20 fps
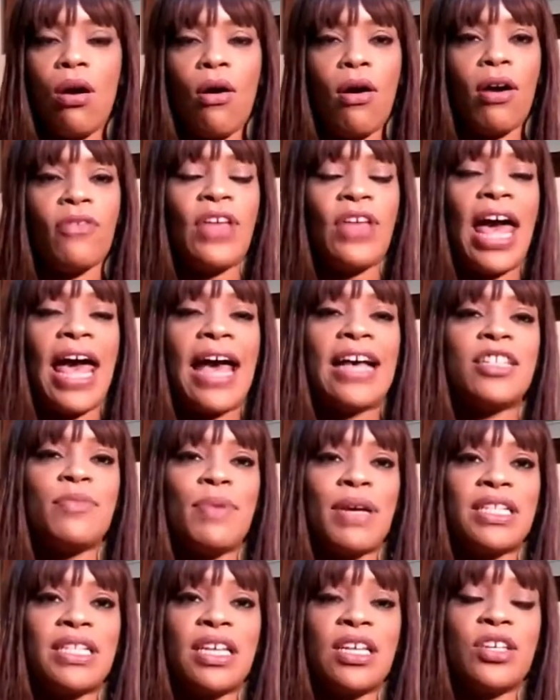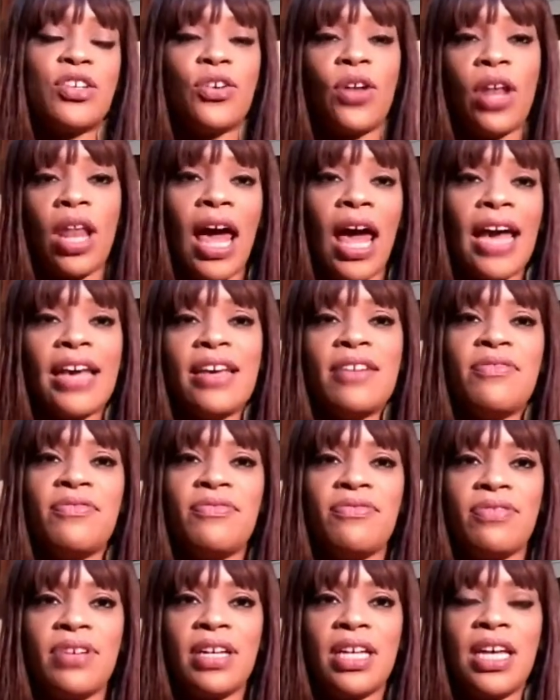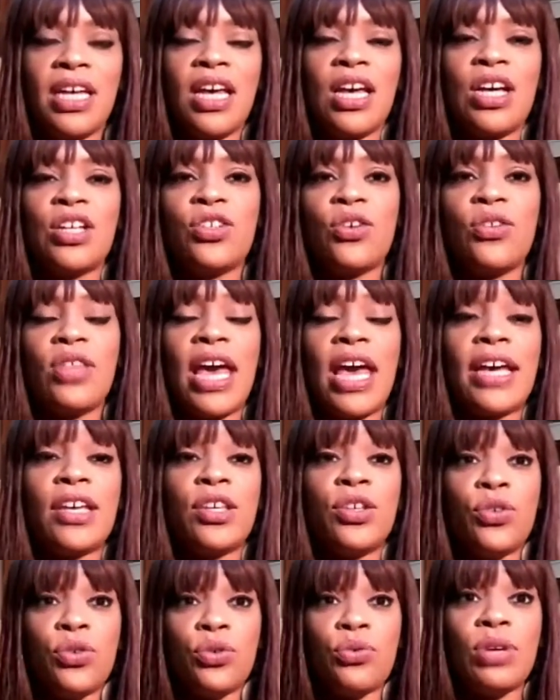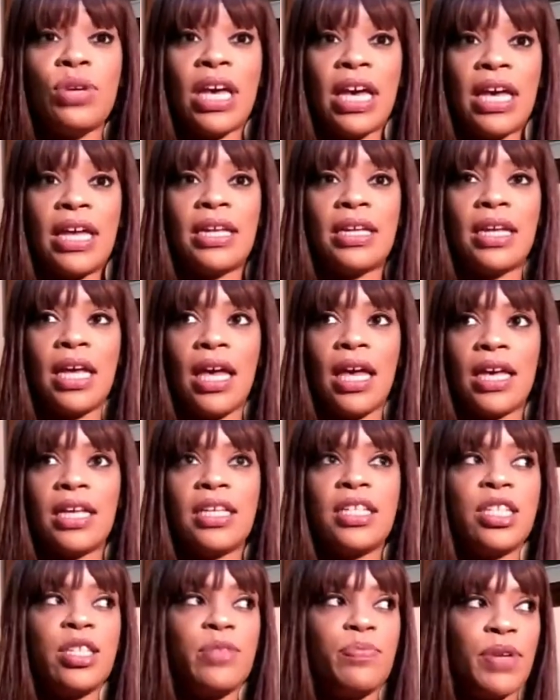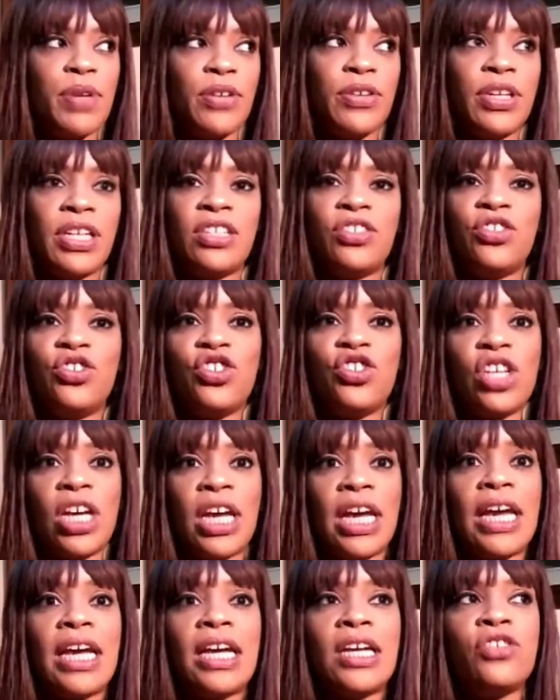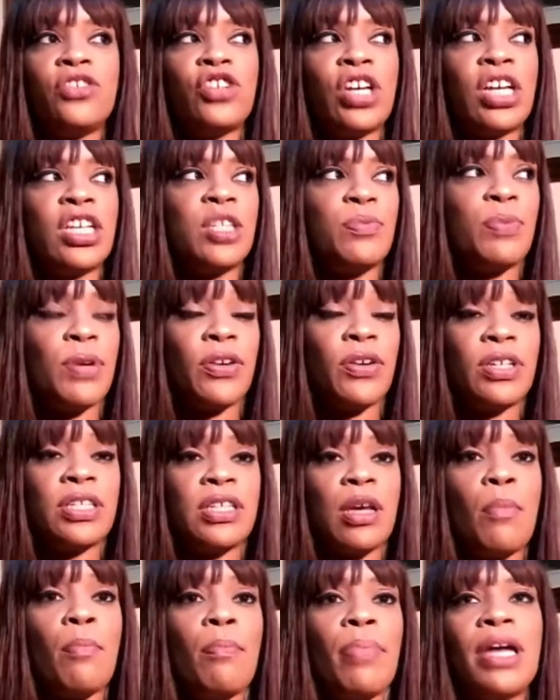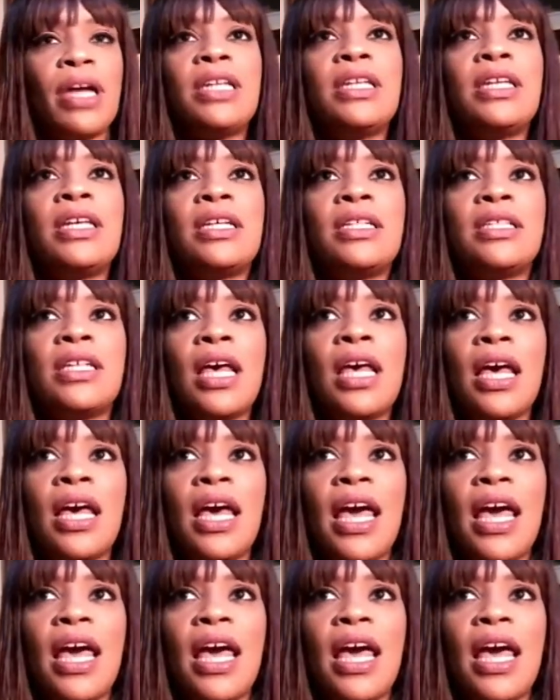all the aspects in your life so that you can experience change, experience abundance,